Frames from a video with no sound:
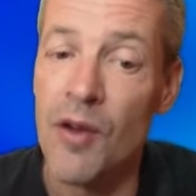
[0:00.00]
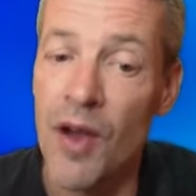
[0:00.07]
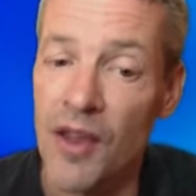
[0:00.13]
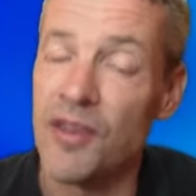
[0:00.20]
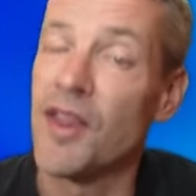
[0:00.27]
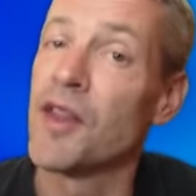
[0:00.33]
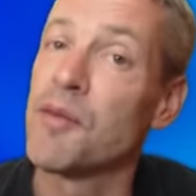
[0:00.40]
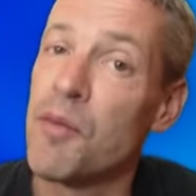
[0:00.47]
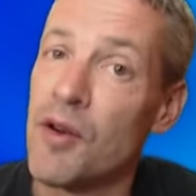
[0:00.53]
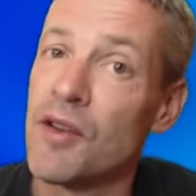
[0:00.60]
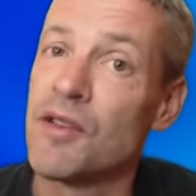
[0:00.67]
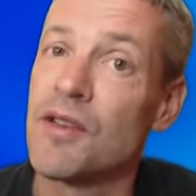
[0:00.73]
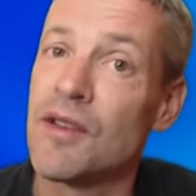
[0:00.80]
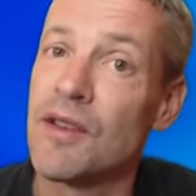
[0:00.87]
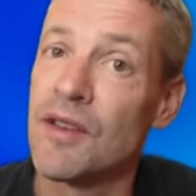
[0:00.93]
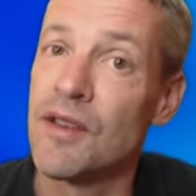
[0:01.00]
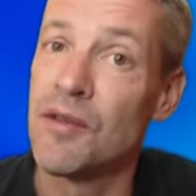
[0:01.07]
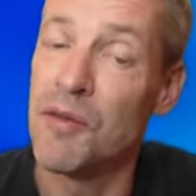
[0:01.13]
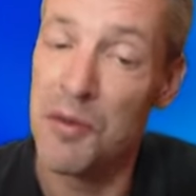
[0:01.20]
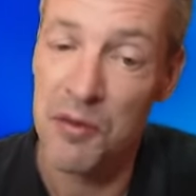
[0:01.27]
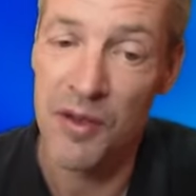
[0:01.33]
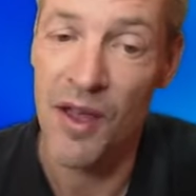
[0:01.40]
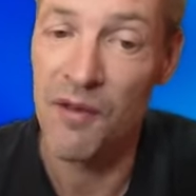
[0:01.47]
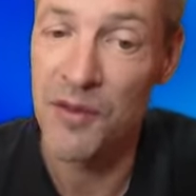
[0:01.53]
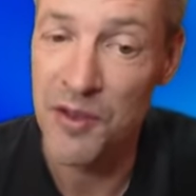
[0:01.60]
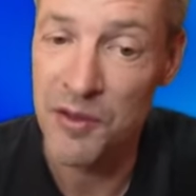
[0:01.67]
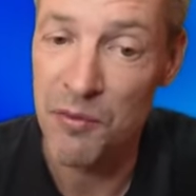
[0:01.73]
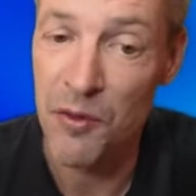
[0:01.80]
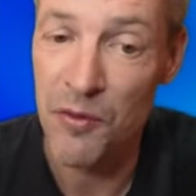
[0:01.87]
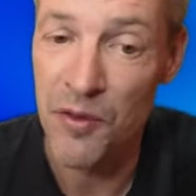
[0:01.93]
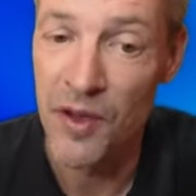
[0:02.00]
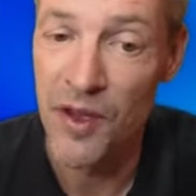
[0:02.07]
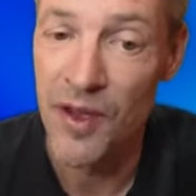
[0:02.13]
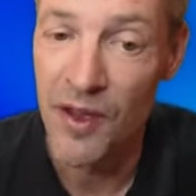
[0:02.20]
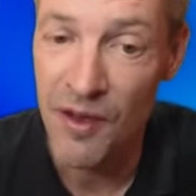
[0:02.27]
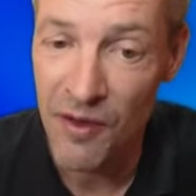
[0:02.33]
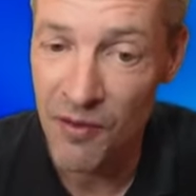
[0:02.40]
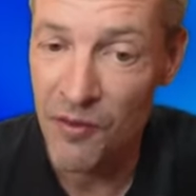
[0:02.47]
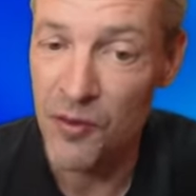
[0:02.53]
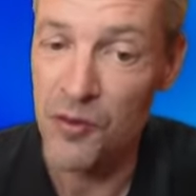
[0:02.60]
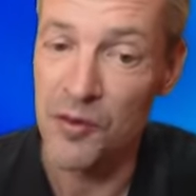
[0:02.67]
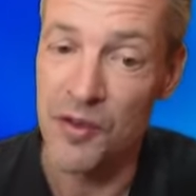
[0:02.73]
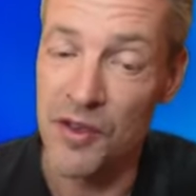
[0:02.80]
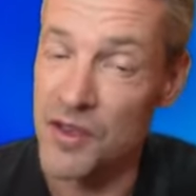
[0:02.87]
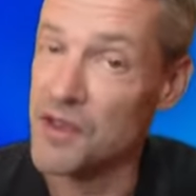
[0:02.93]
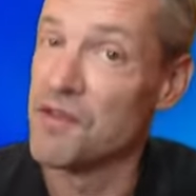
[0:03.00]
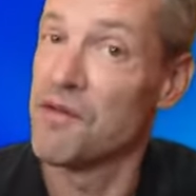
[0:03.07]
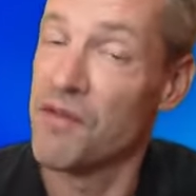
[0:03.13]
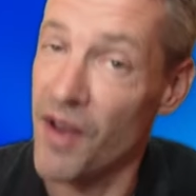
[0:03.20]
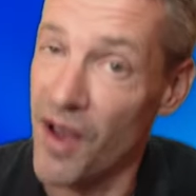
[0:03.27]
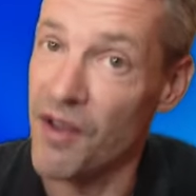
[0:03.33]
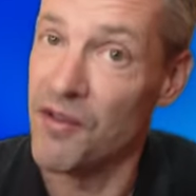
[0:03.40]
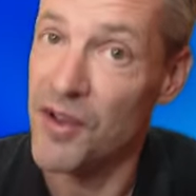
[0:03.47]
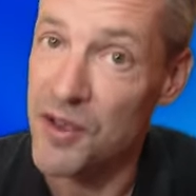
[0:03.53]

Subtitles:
at that point we would have this move, rook g5.